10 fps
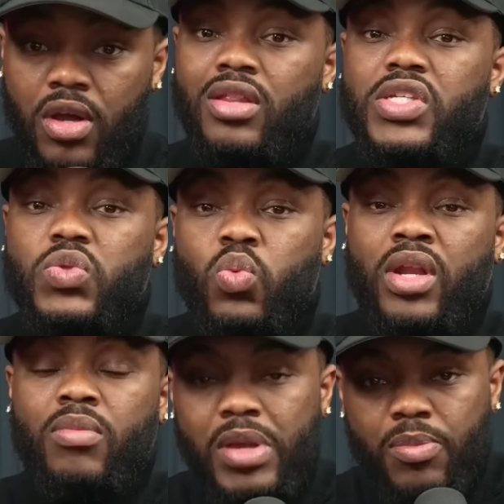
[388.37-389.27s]
This is
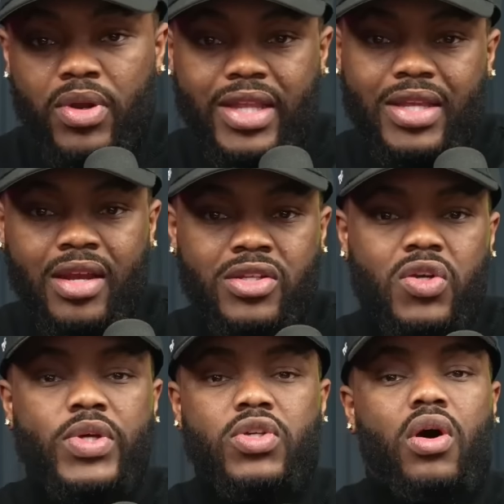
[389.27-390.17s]
when people like to get into
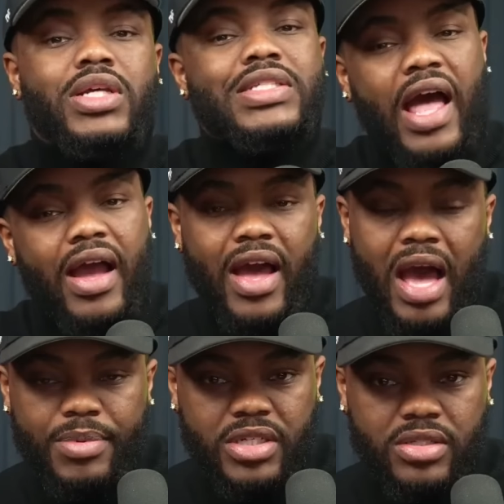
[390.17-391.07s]
what's called stock
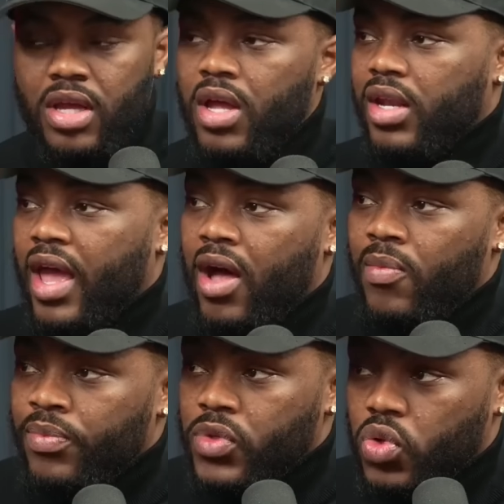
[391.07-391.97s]
options. Now,
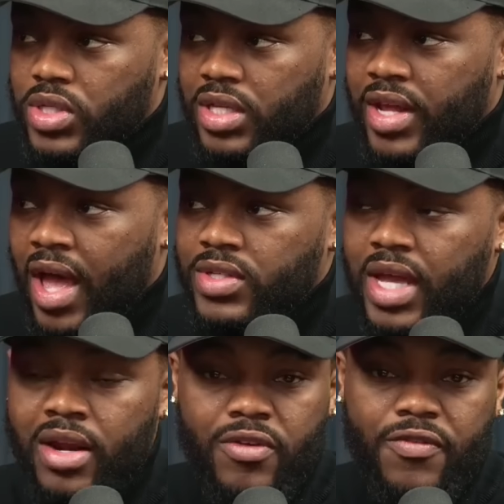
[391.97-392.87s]
towards the downside
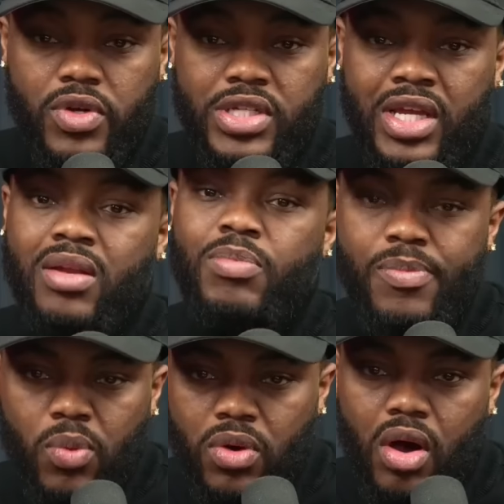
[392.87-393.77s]
under 14,
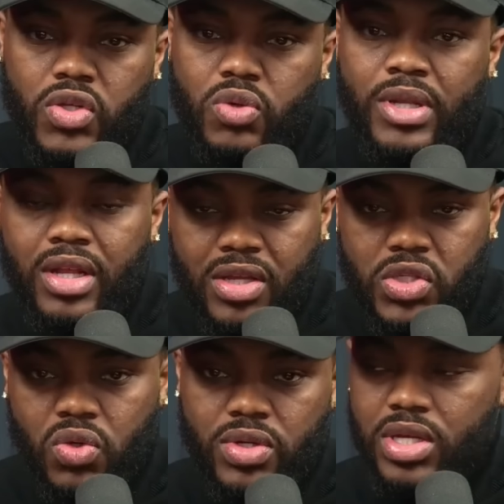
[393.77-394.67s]
people would also be looking
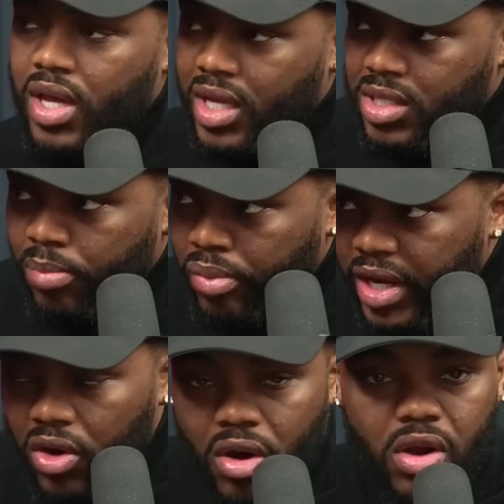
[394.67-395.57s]
towards it to break
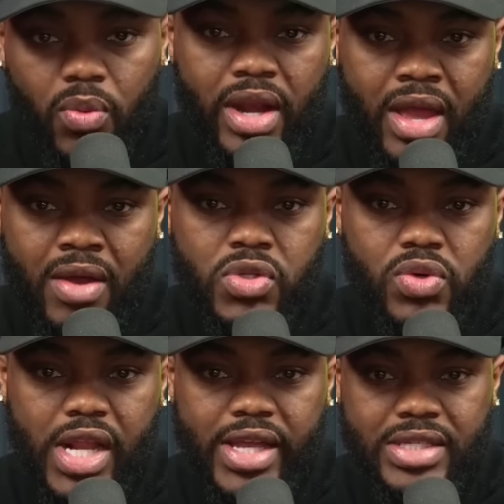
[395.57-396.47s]
all the way down towards
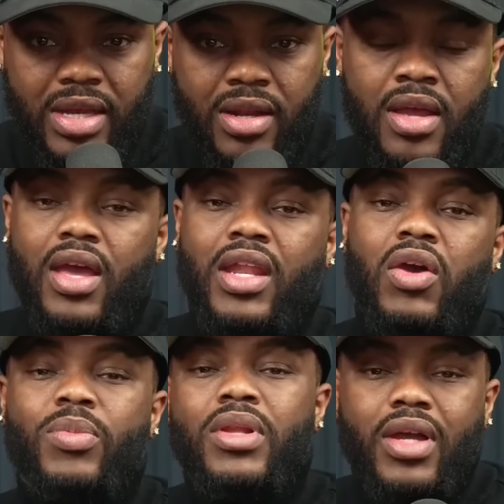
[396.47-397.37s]
like 10, and they
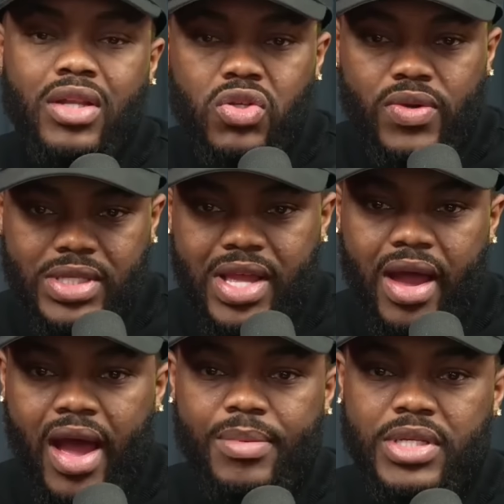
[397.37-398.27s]
would be looking towards the
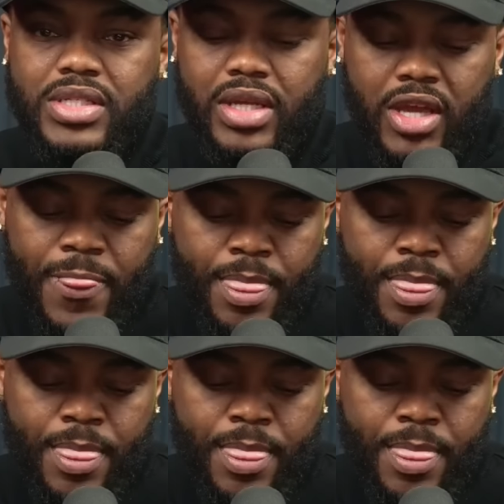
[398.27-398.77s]
stock options again.